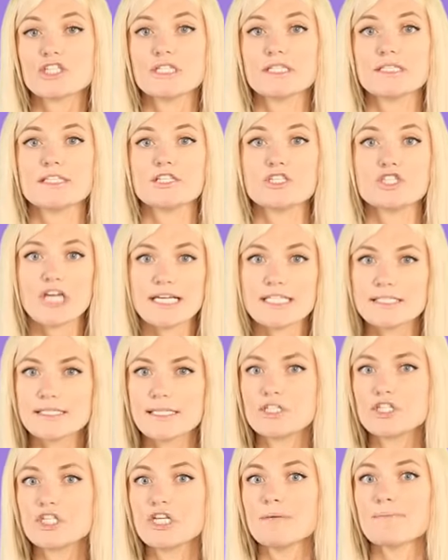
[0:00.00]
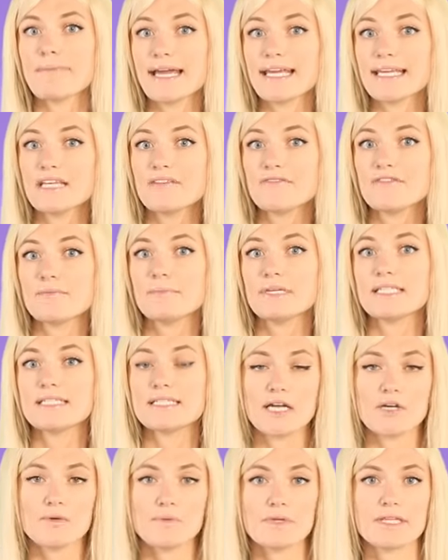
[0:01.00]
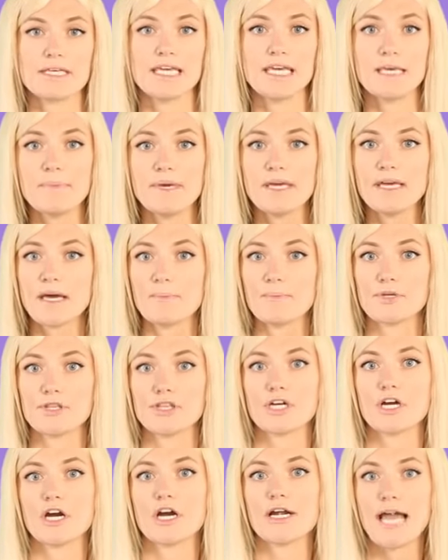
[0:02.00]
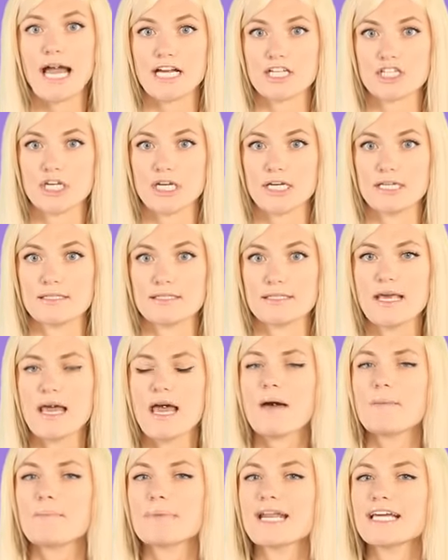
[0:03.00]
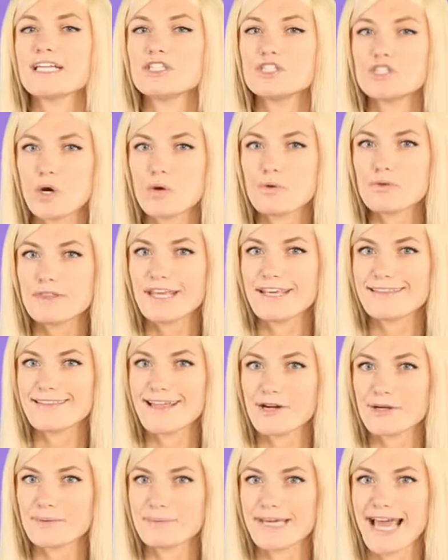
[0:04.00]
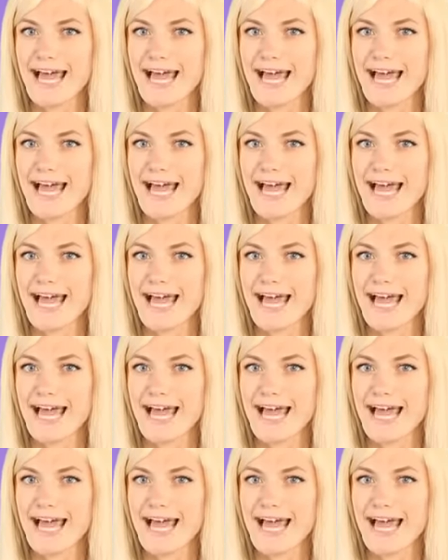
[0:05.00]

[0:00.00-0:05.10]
she suggested she might even be done with Keeping Up with the Kardashians, but I don't think that'll be